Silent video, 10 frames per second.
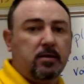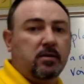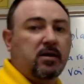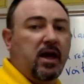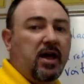
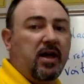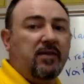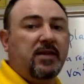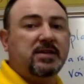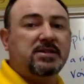Okay,
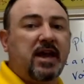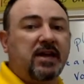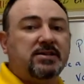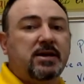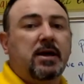in this
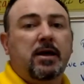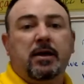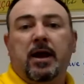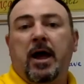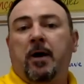case.
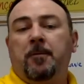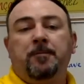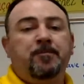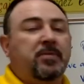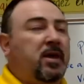Now,
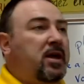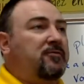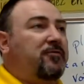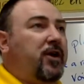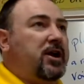in
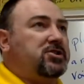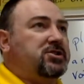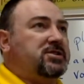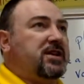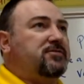French,
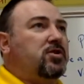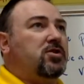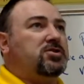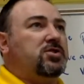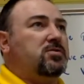as I've
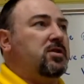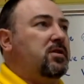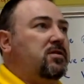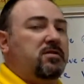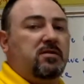told you,
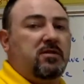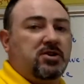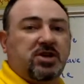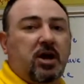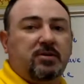
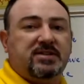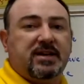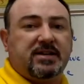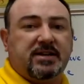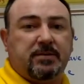there's always an
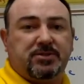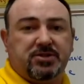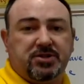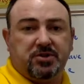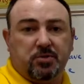exception
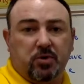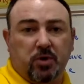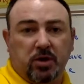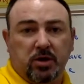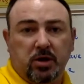the rule.